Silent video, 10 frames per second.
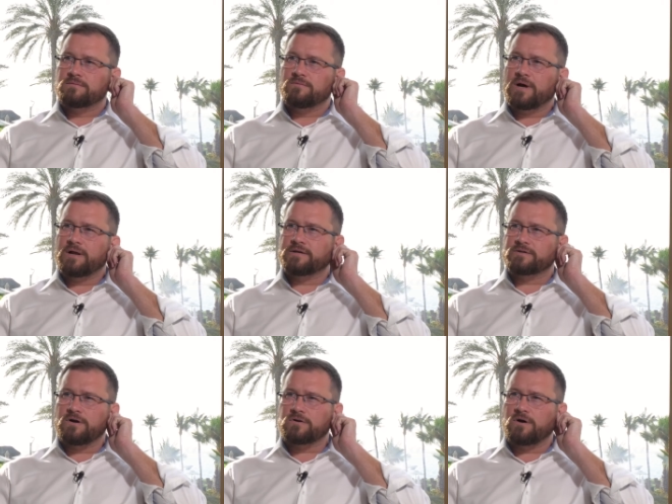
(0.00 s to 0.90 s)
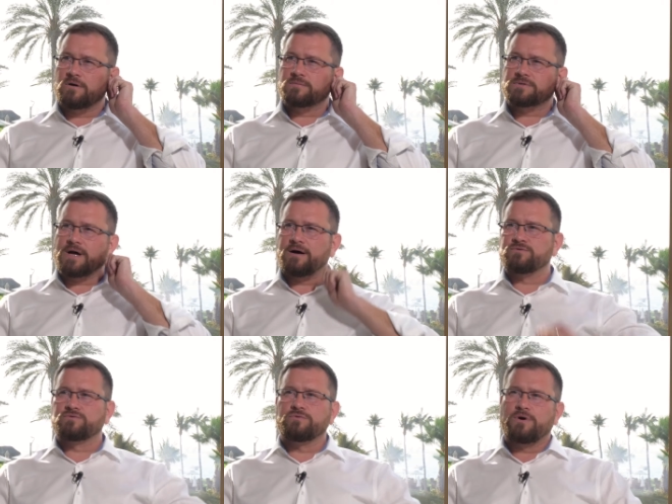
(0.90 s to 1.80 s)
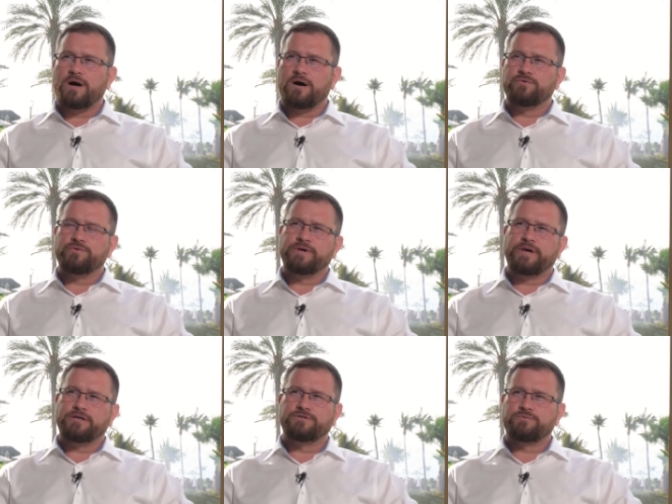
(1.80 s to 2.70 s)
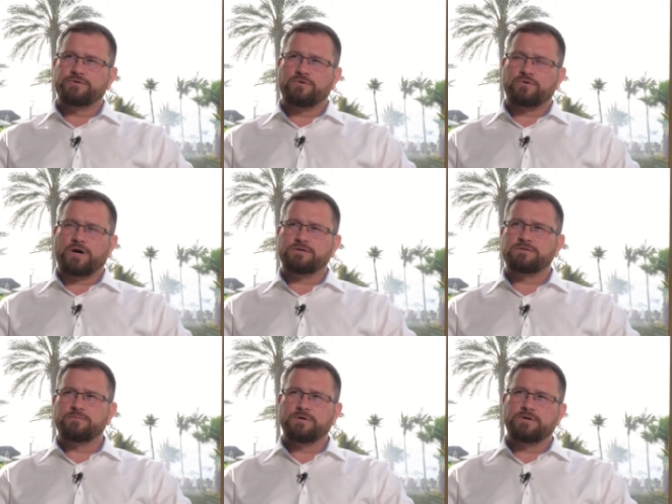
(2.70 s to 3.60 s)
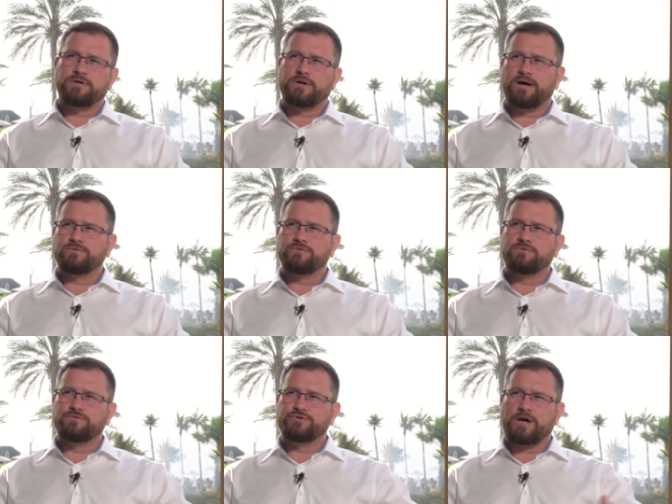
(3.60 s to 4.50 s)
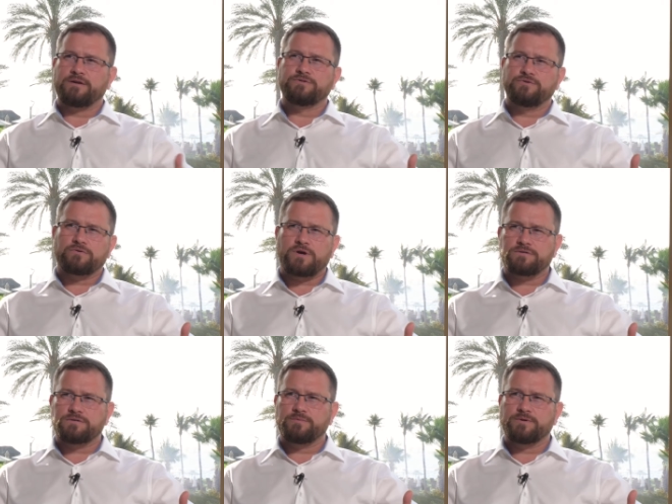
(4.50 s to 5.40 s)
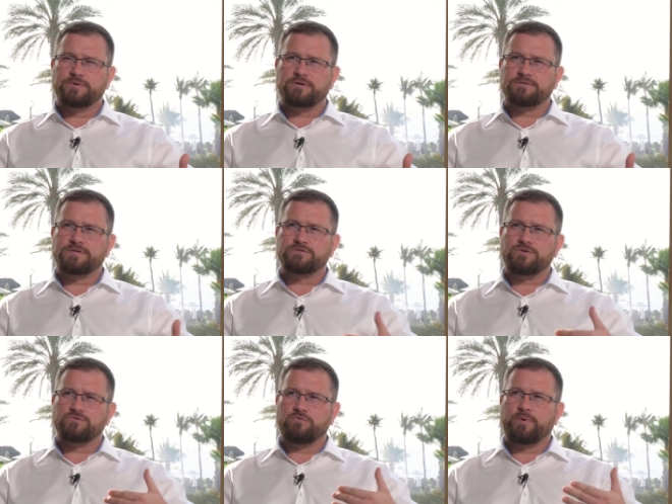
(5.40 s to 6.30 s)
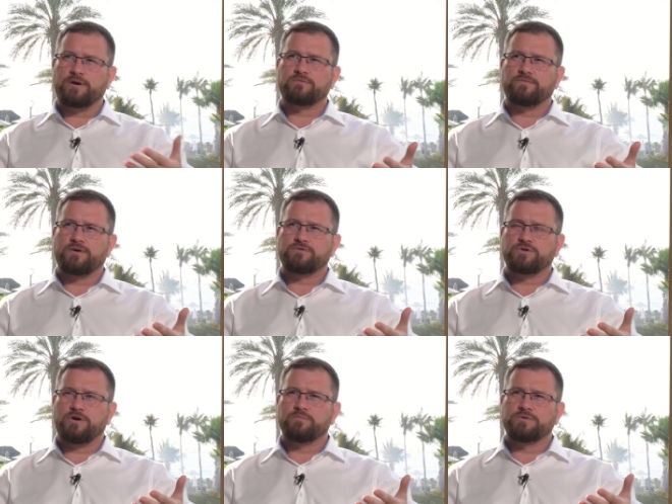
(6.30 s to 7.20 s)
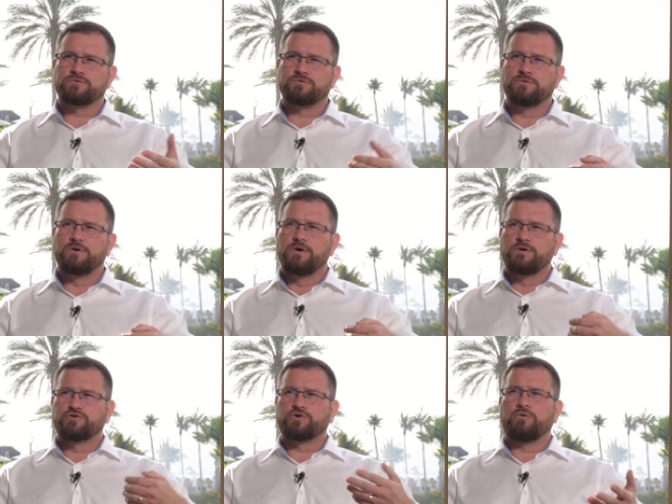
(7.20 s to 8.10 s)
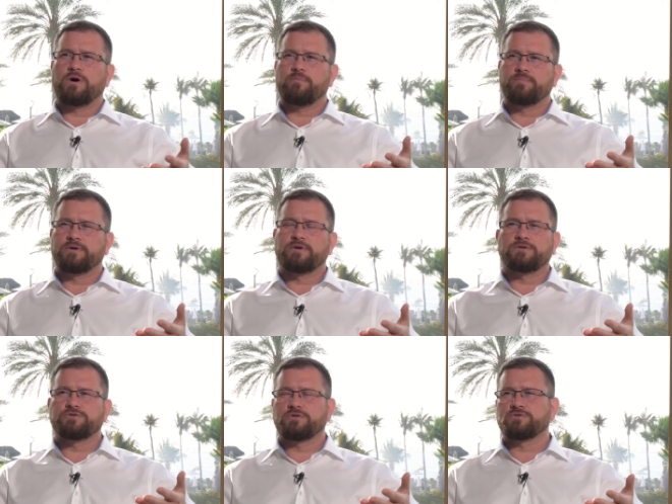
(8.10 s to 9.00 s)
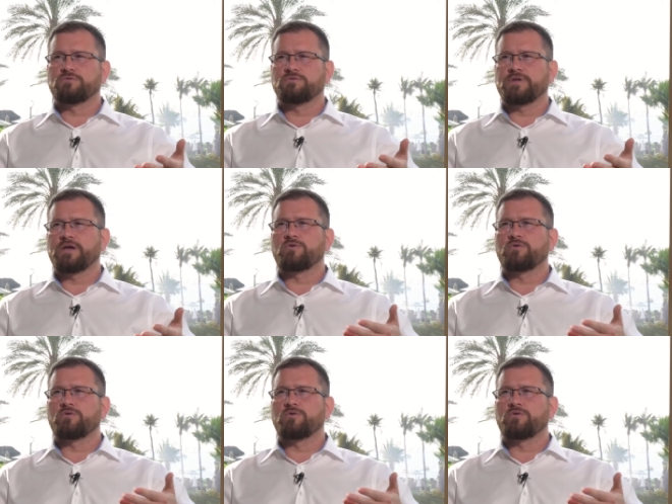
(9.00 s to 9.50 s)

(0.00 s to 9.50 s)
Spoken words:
It all comes down to how you engage with your customer and how do you challenge your customer, because that's also part of our job, is to show up and not just to take